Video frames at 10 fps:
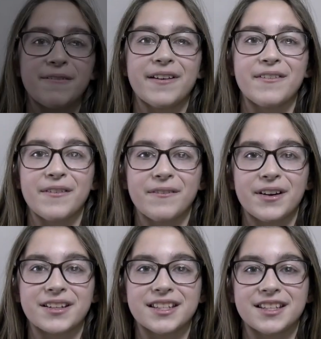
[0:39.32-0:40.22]
Favorite
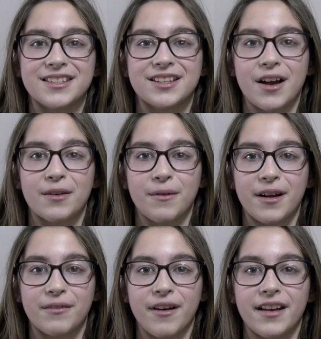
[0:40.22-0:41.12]
verse is John
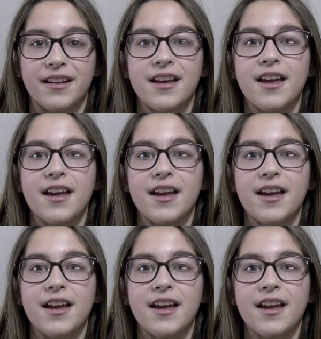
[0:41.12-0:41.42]
1:1.